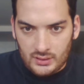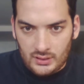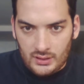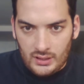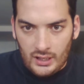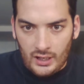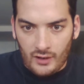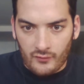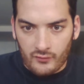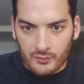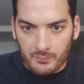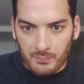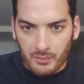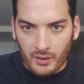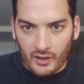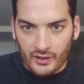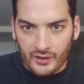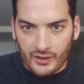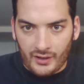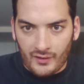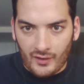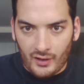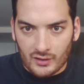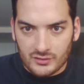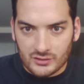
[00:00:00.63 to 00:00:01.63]
Hey
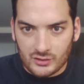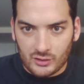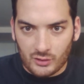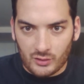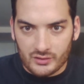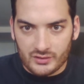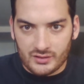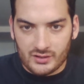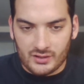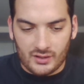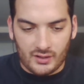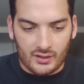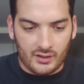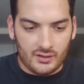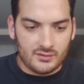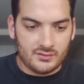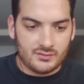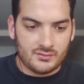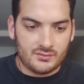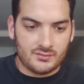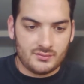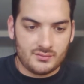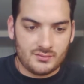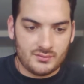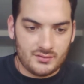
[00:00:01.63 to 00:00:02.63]
everybody, how's it going today?
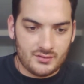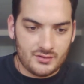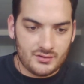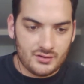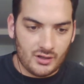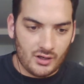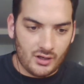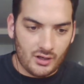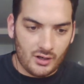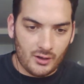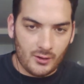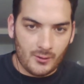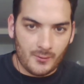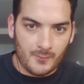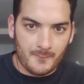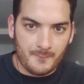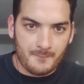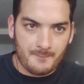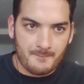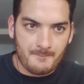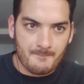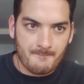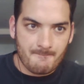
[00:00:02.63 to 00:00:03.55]
So,